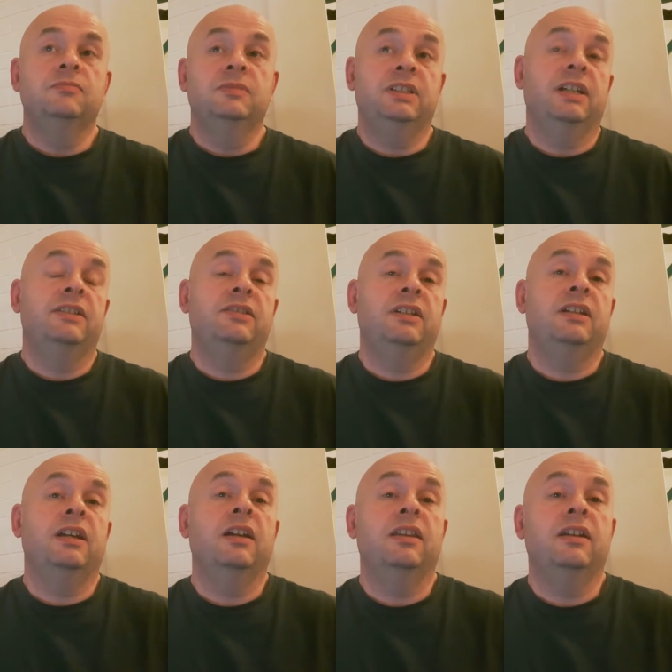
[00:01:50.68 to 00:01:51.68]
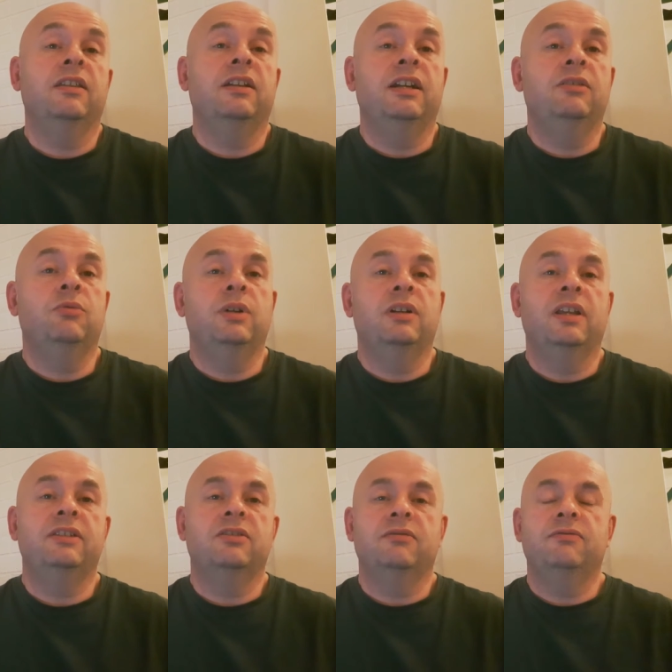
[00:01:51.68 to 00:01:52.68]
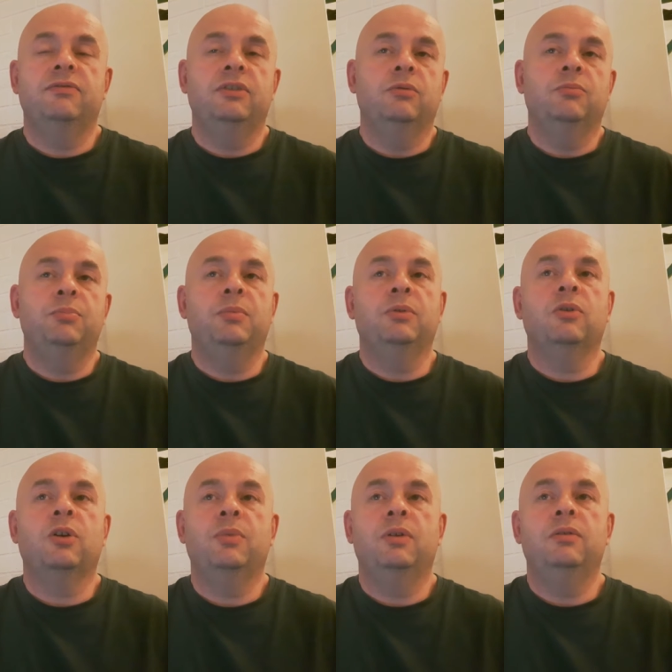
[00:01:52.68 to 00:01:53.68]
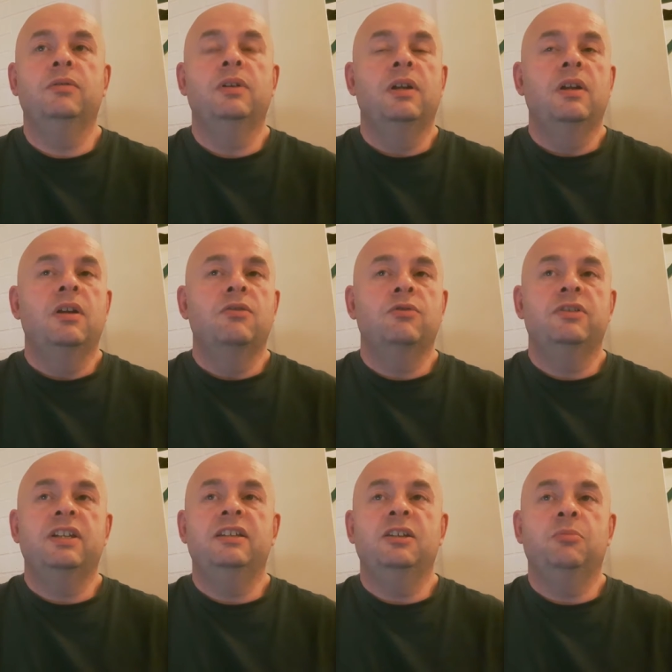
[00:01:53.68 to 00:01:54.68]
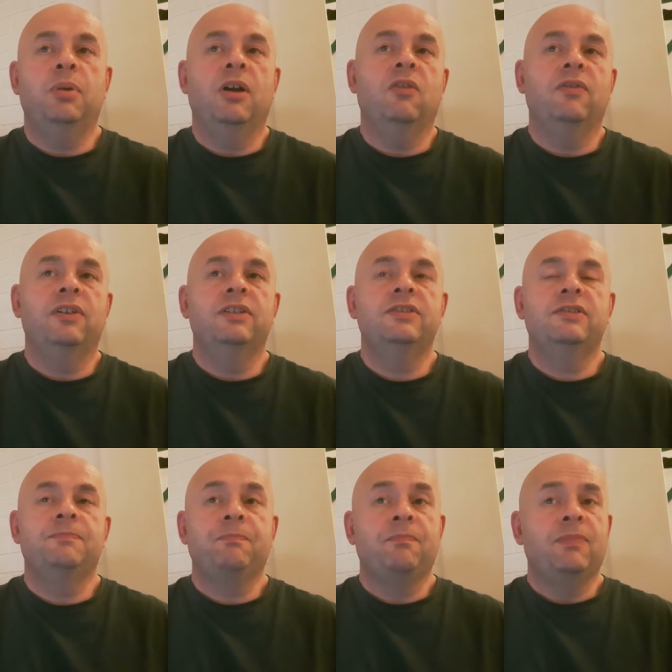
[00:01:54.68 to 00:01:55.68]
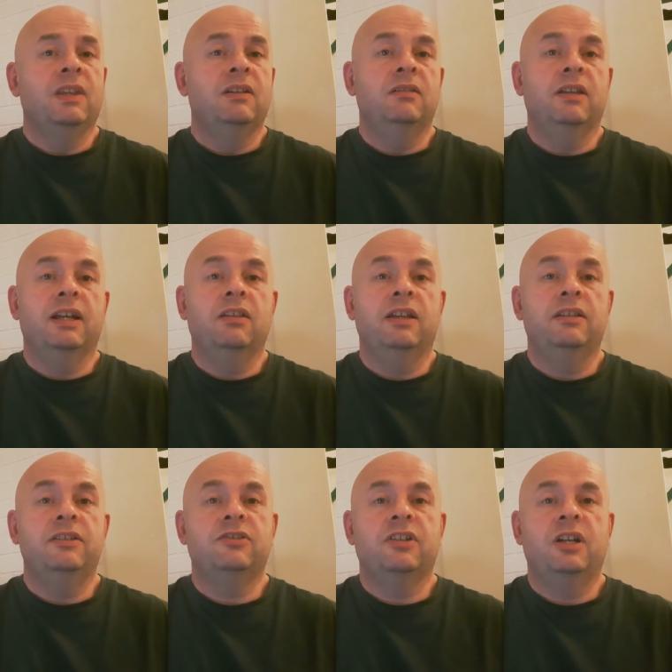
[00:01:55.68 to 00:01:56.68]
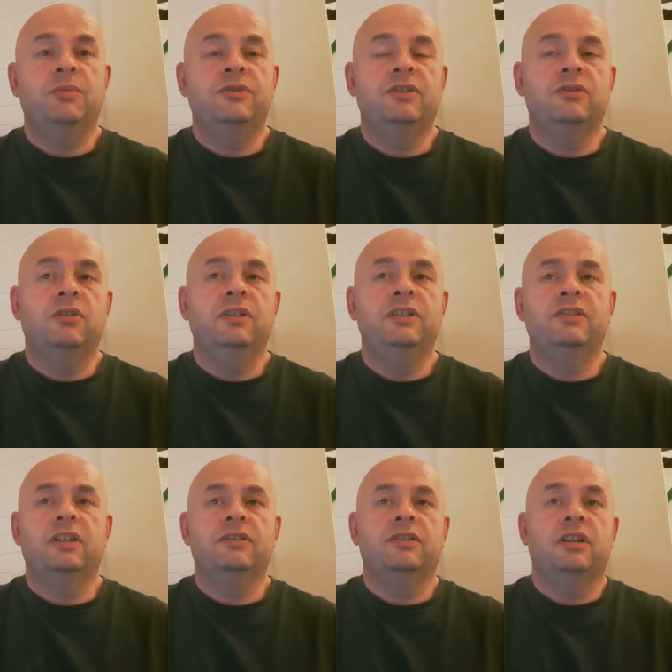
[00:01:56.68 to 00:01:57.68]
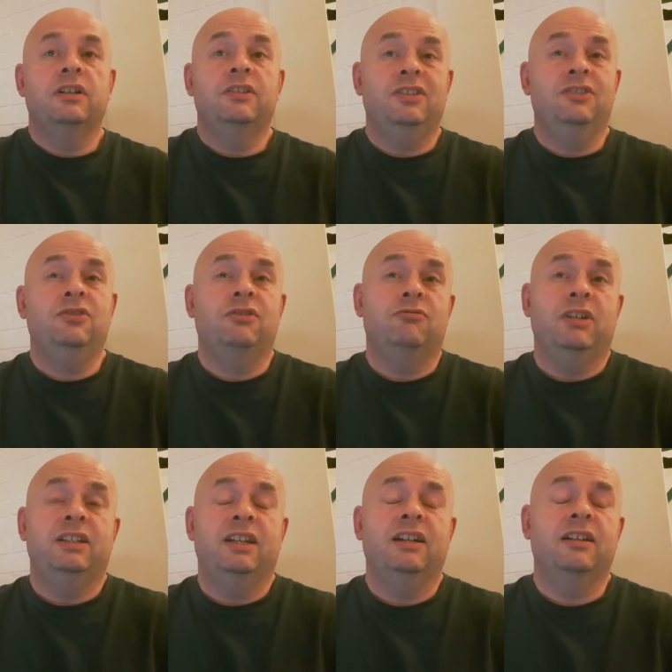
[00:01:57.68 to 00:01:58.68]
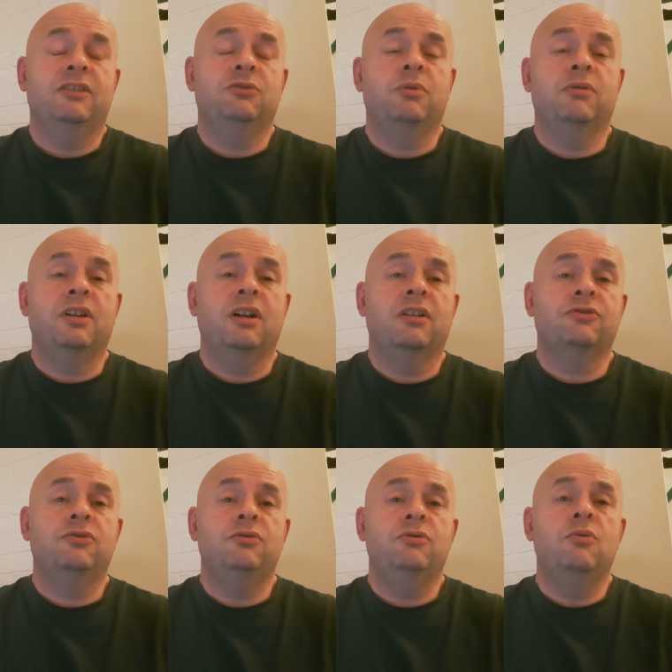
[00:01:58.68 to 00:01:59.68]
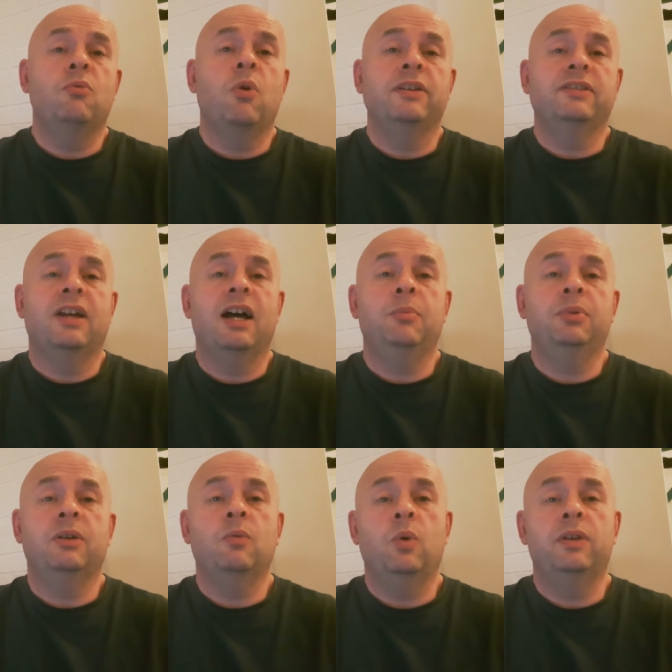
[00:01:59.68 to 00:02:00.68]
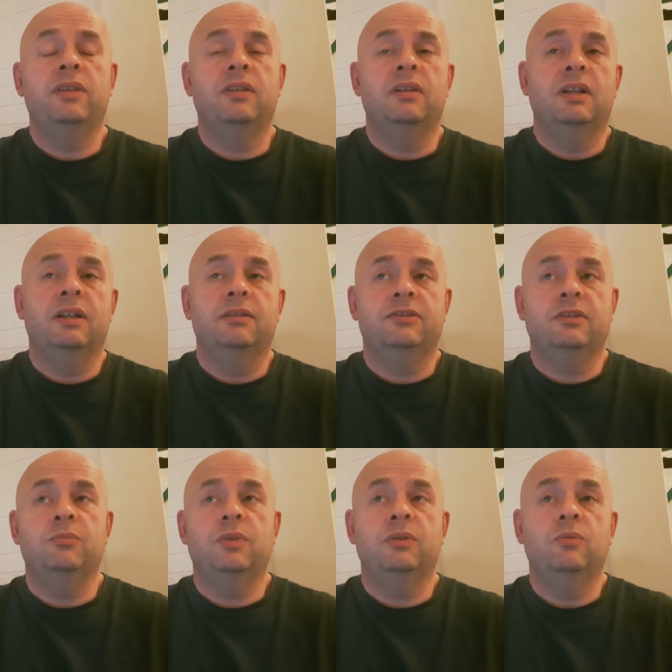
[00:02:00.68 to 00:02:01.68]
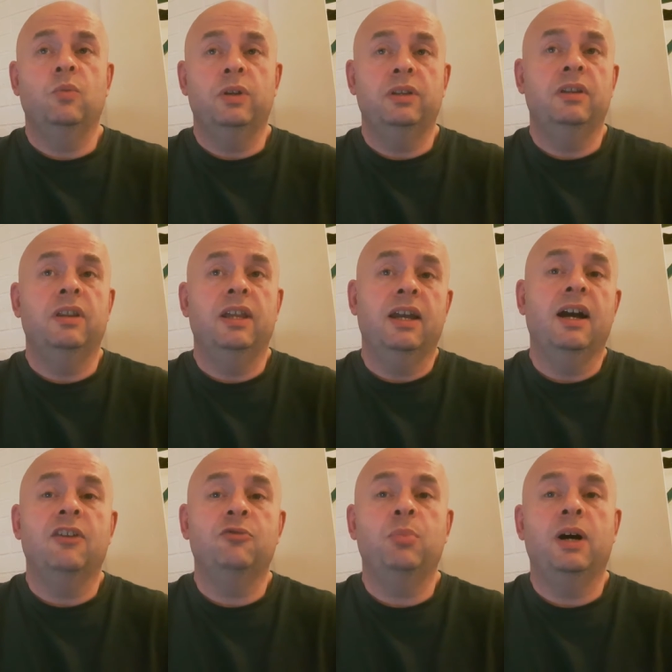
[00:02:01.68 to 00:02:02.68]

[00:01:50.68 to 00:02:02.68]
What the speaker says: Yet saying at the other end, where likes of people talk about rotated pelvis, leg length discrepancies, all these things are essentially red herrings with regards to what is happening with someone when they have